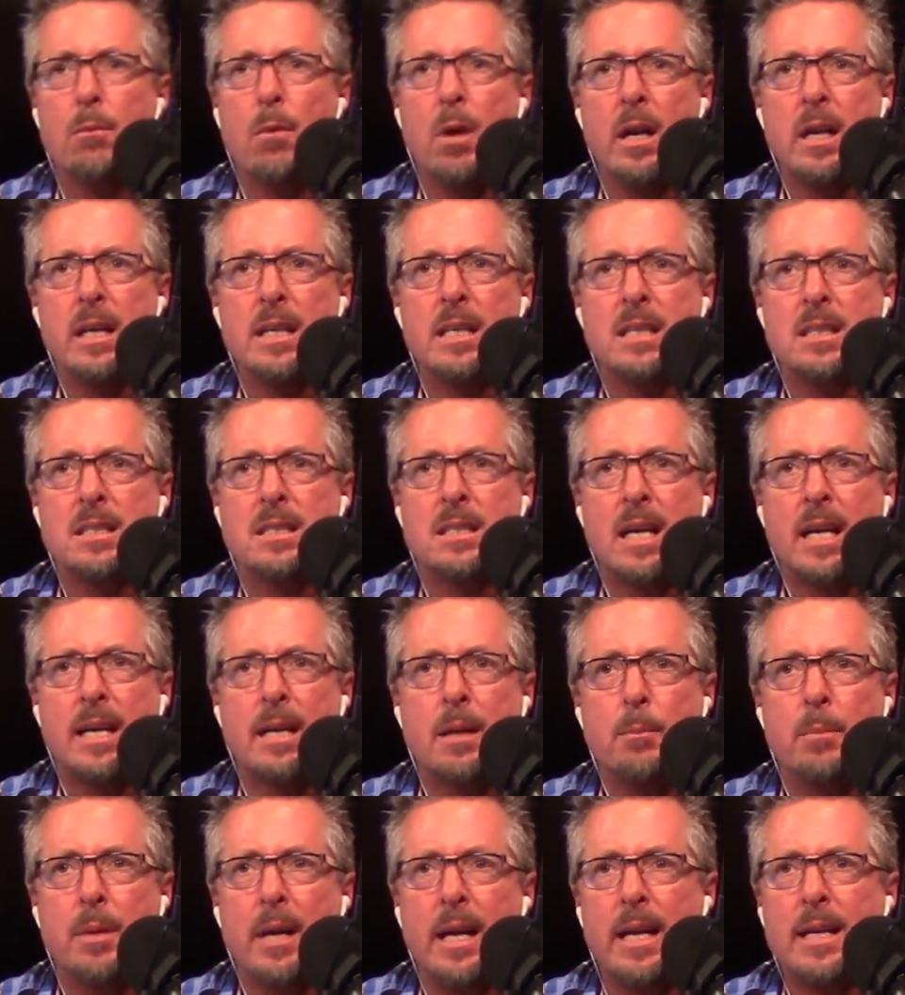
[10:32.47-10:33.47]
running to
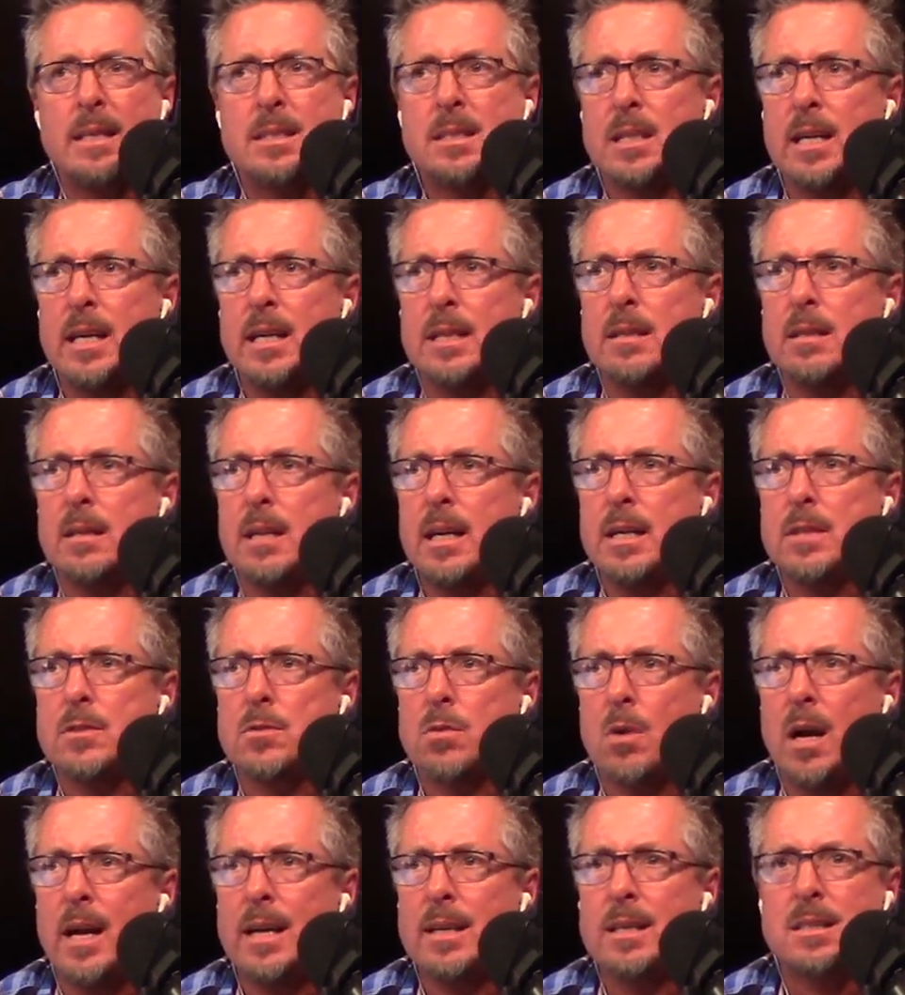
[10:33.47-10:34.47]
second base and
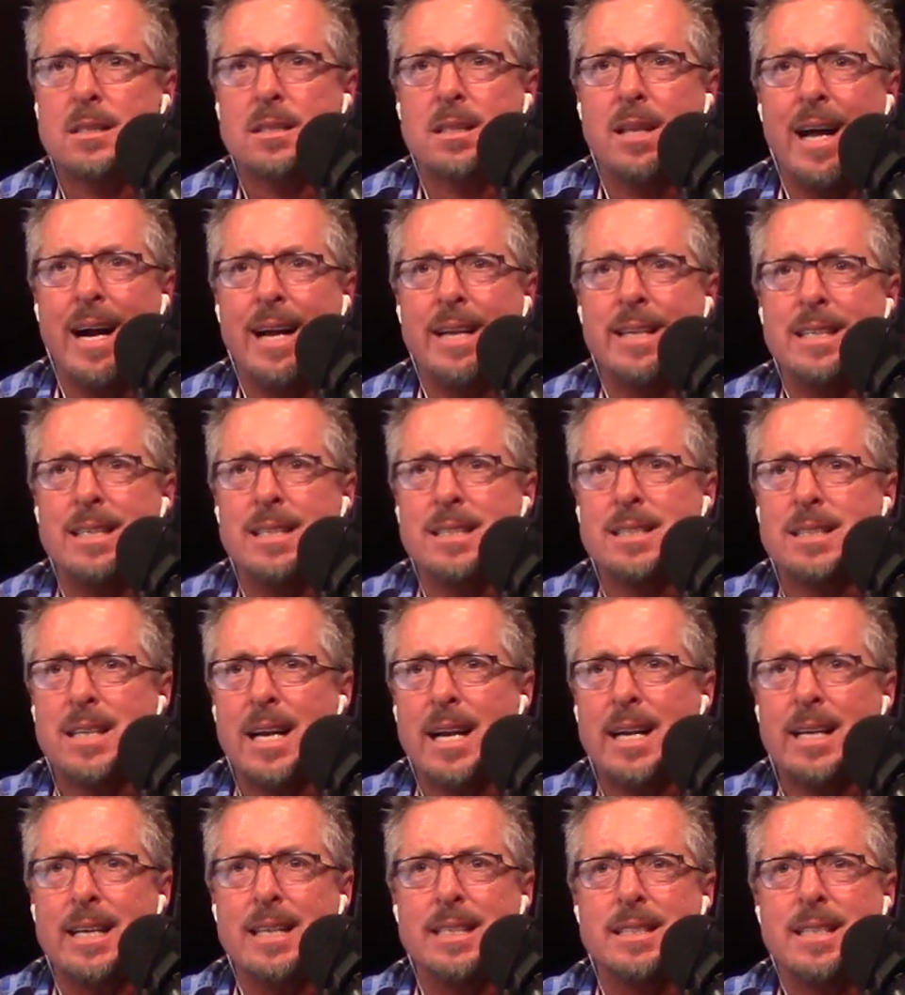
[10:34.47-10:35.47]
trying to slide into
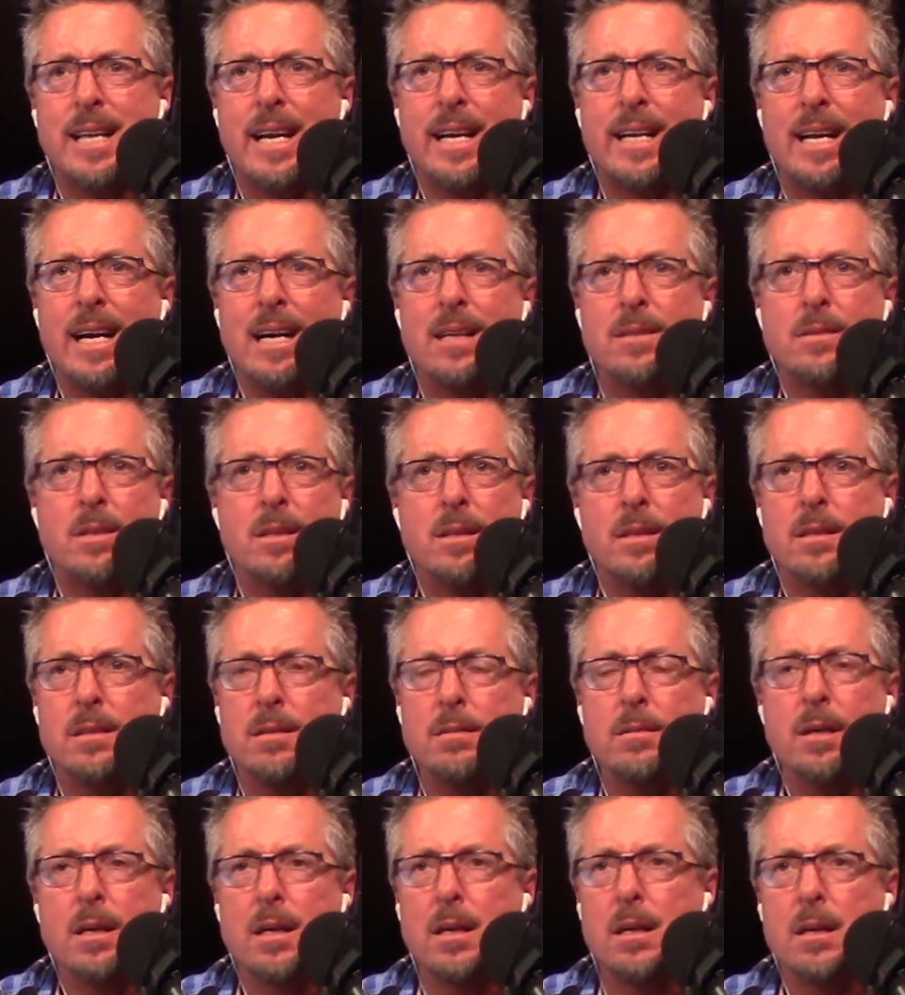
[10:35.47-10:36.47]
second and take out
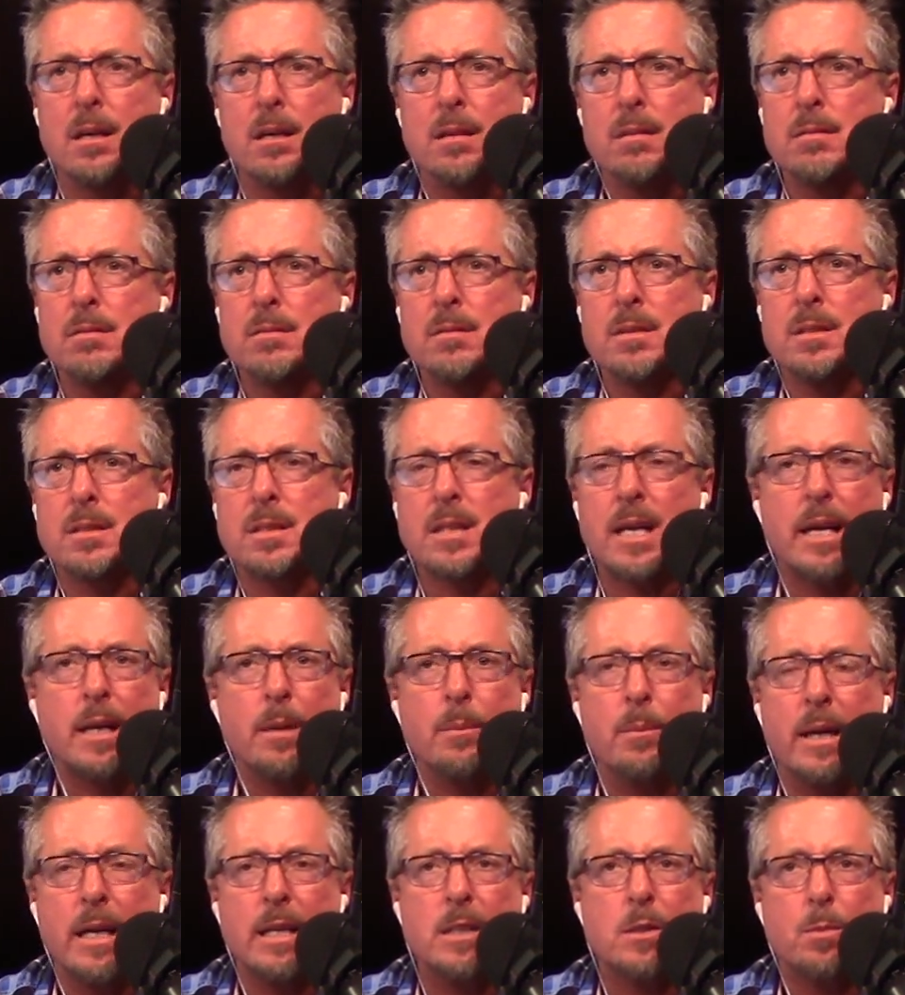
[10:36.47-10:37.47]
the
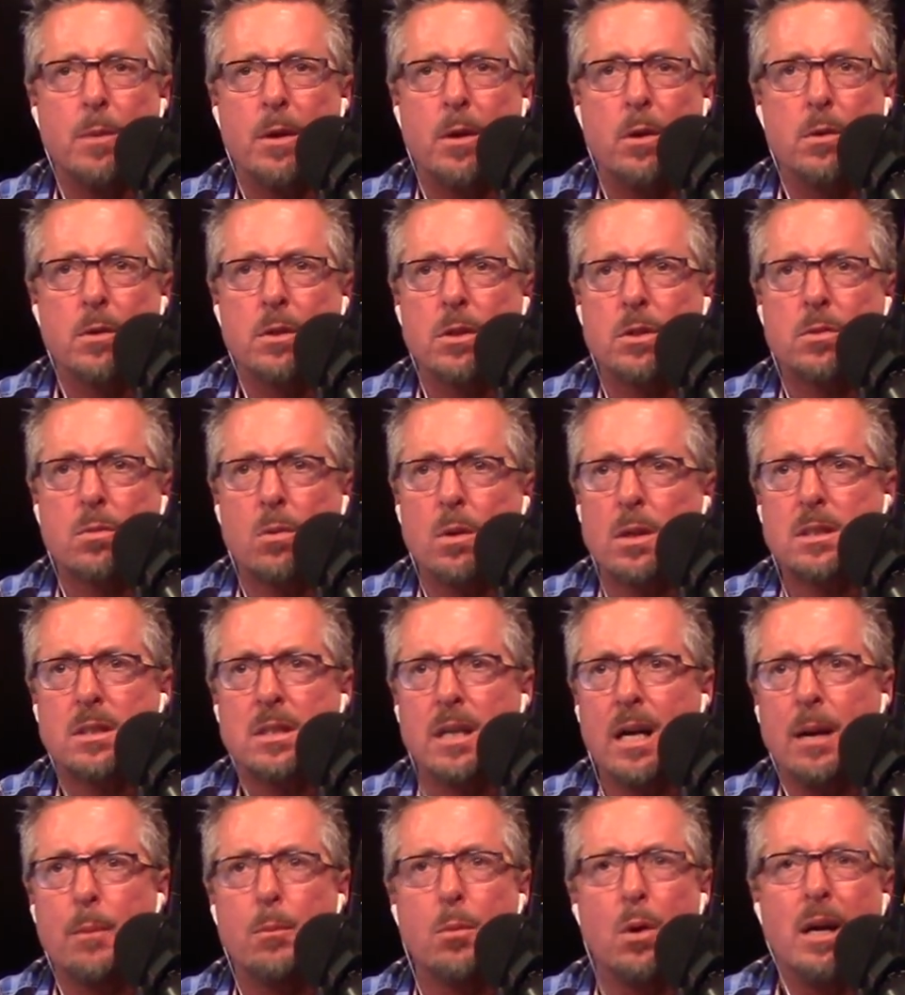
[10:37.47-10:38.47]
second baseman or the
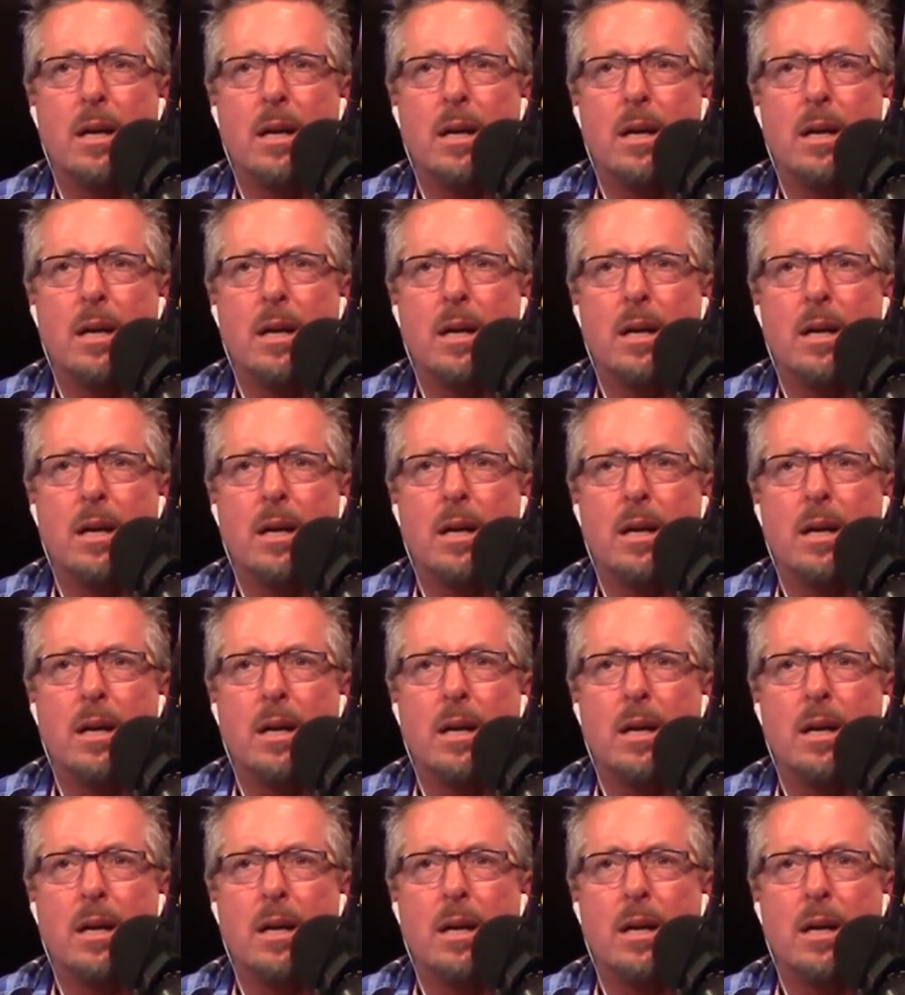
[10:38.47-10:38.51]
shortstop?